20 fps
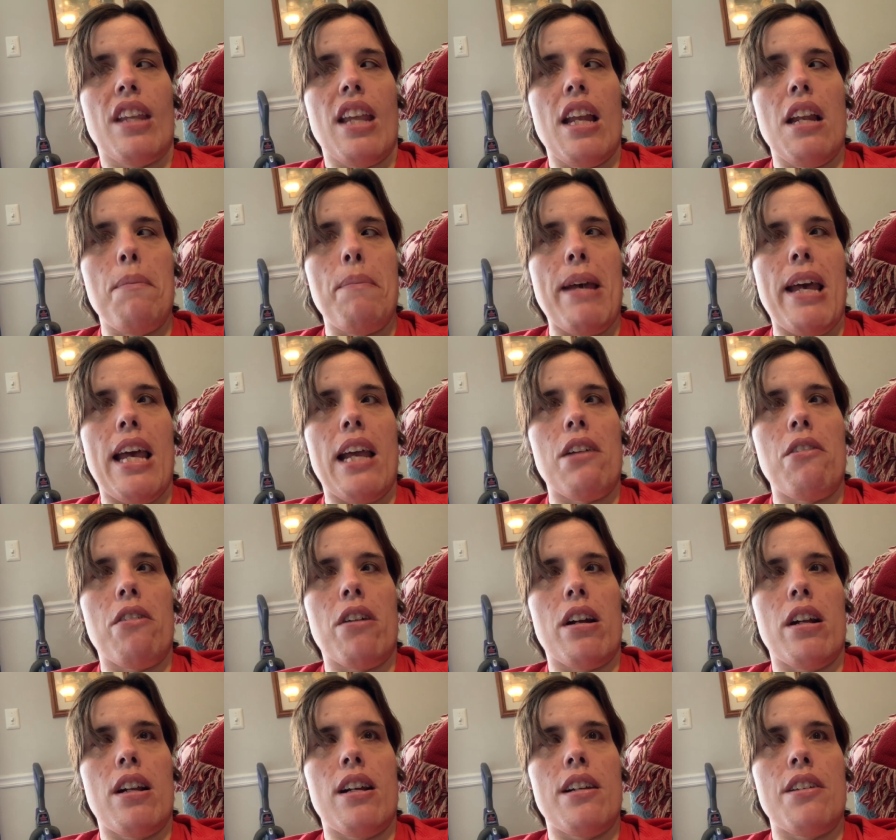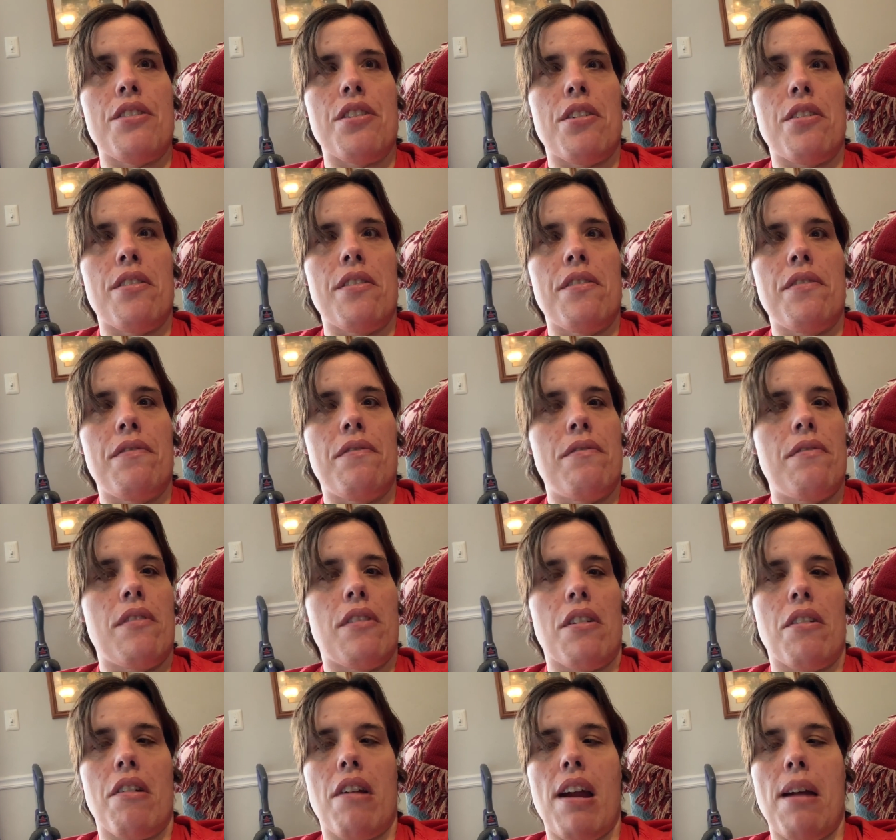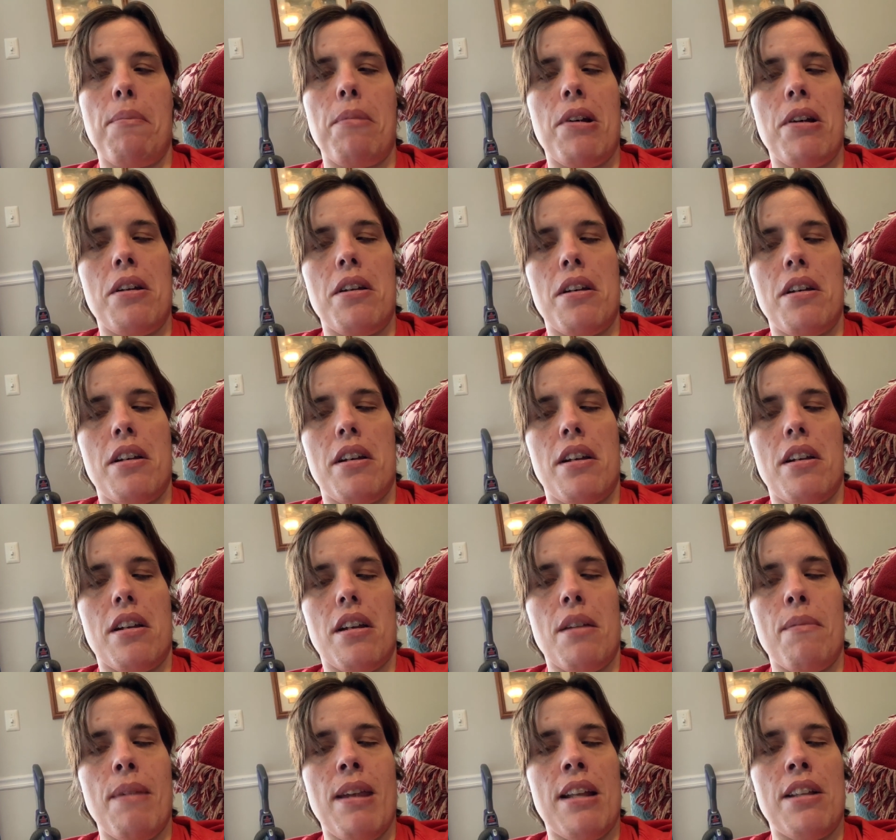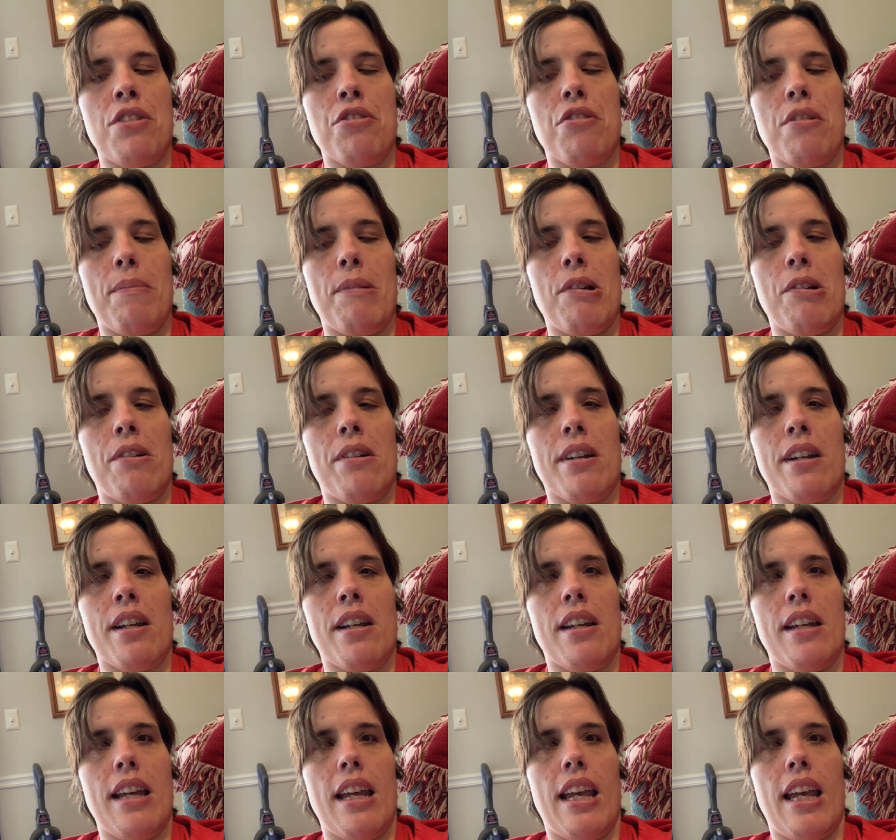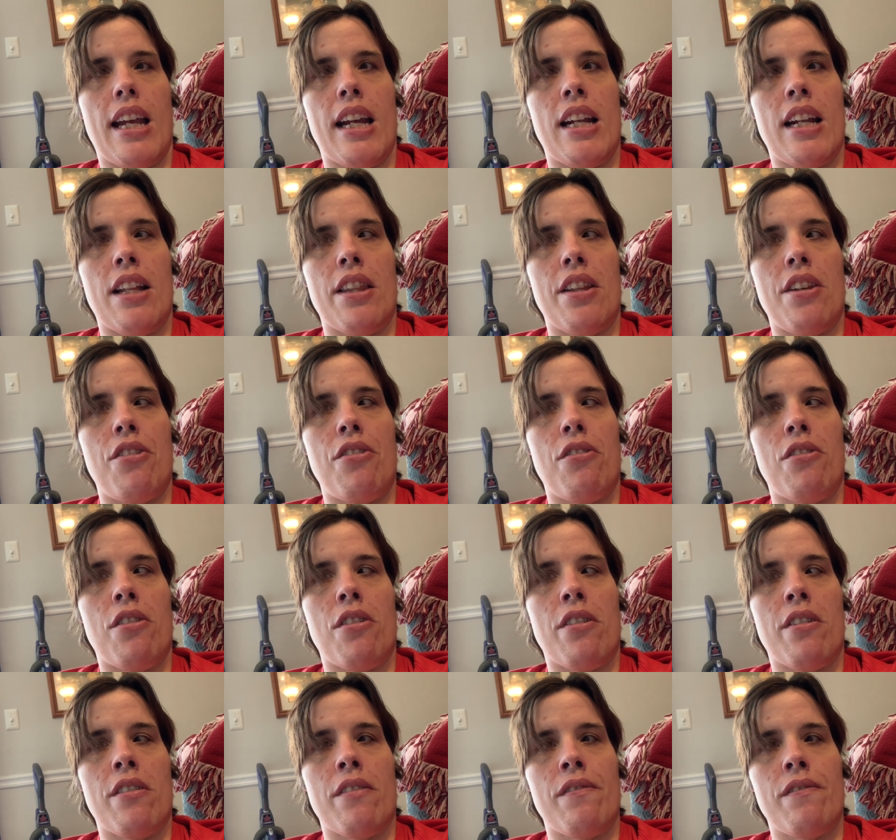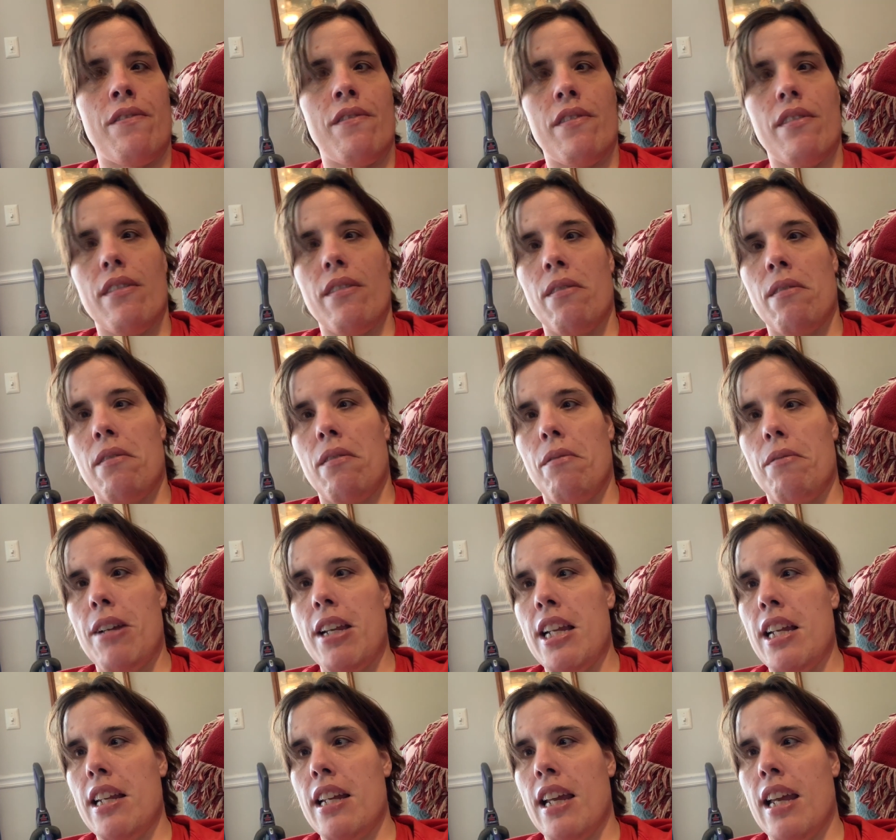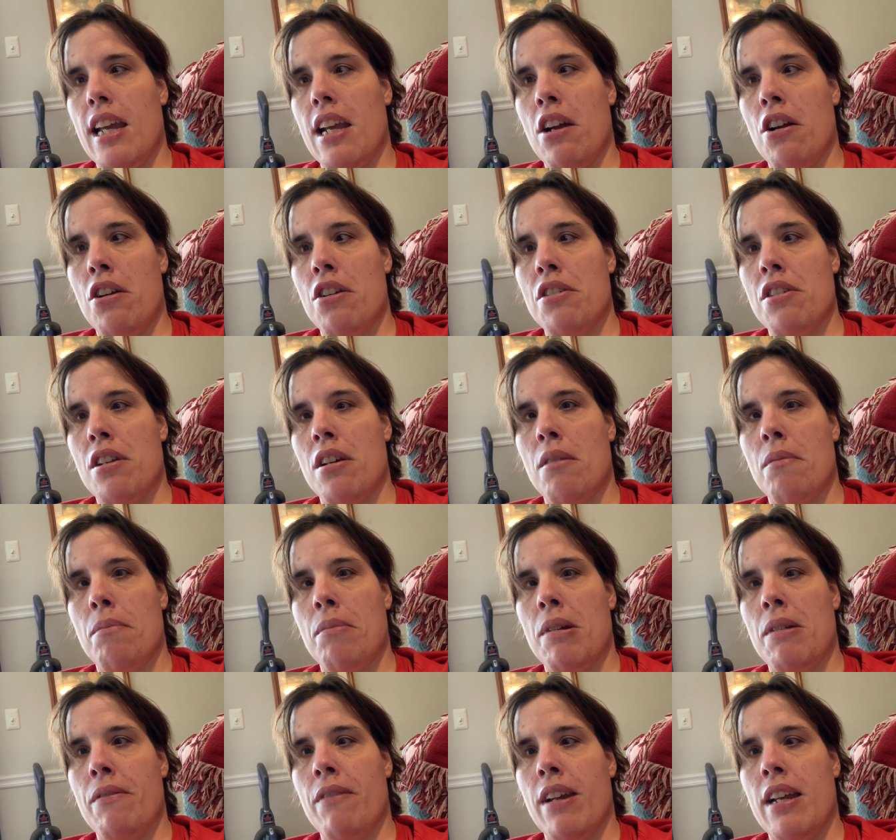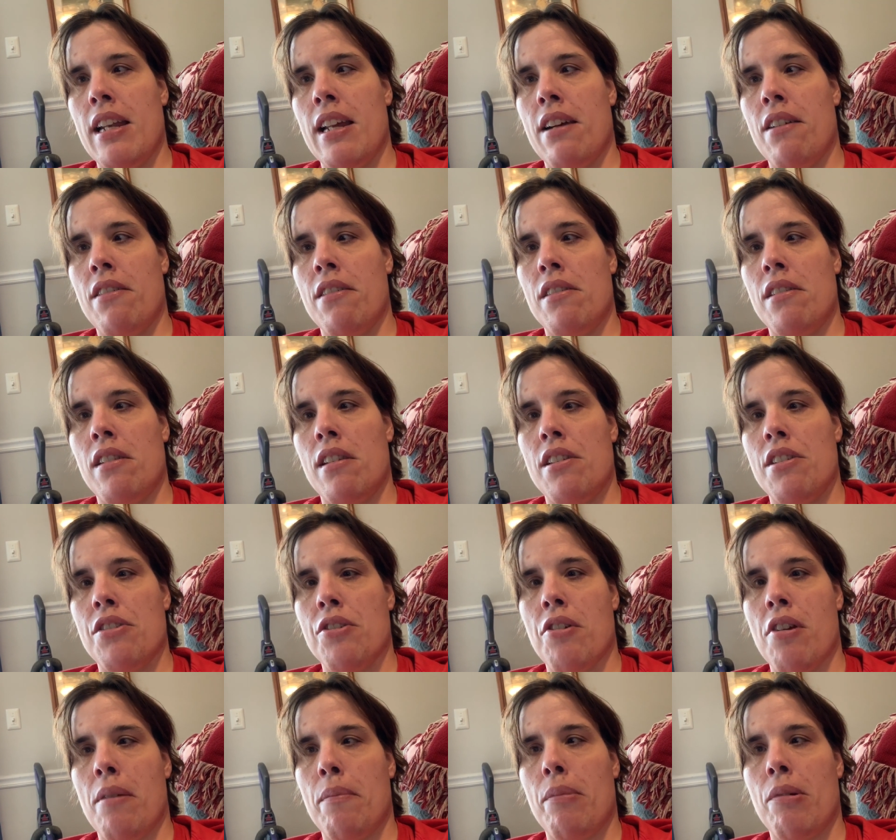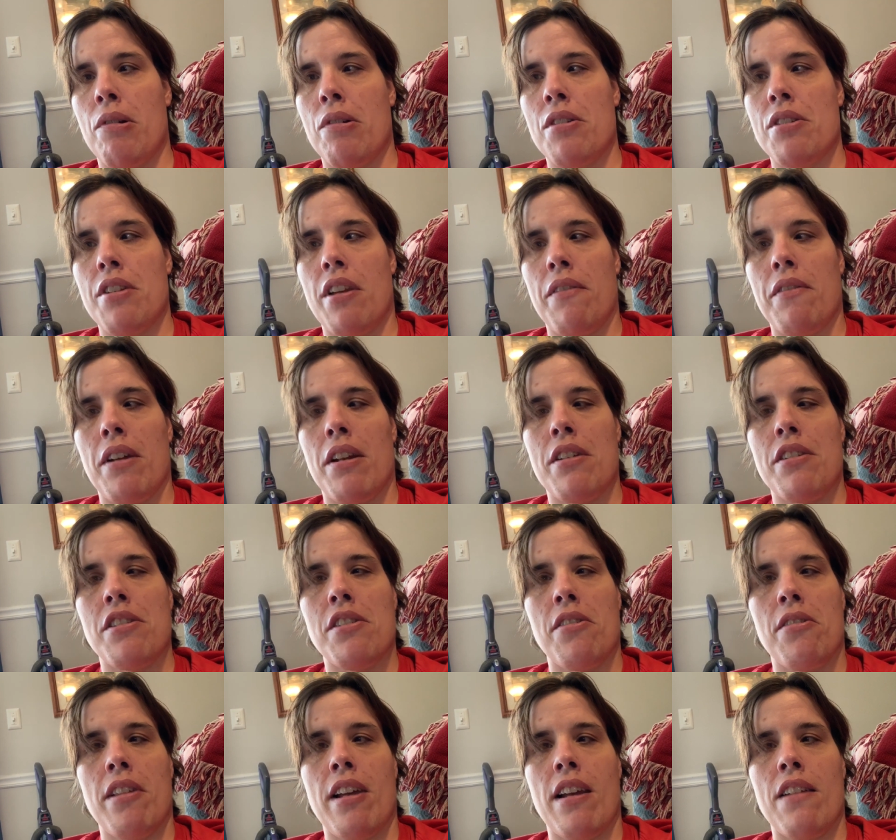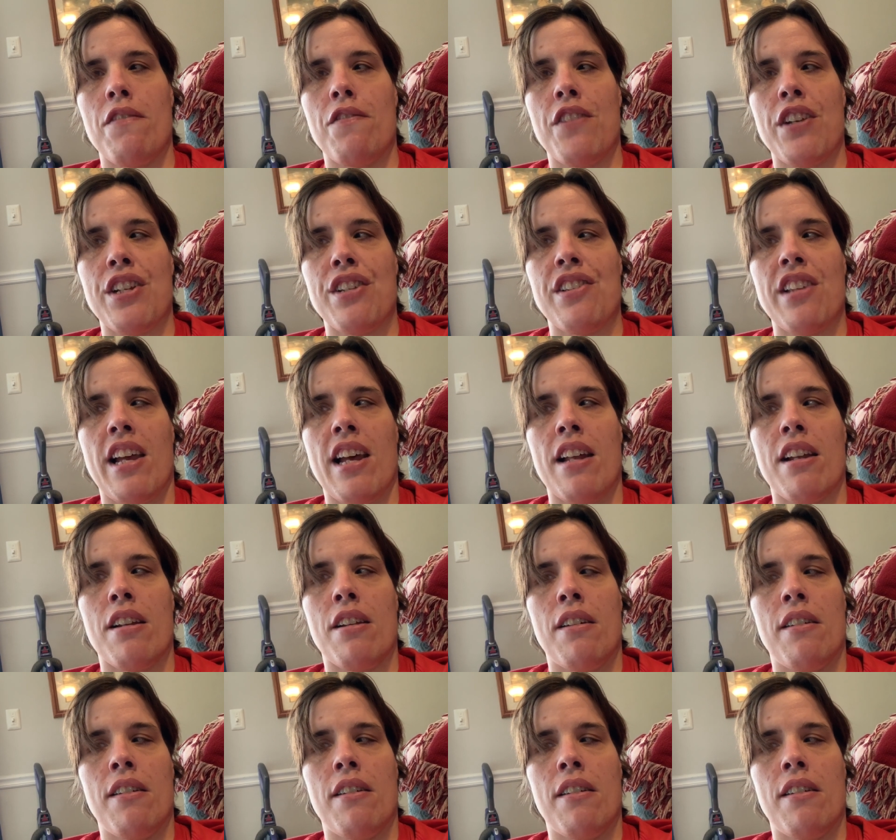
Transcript: Get a bag organizer, grab a command strip hook, hang it on the door. We need to hang ours up, but right now the strap broke, so I've got to sew that and fix that.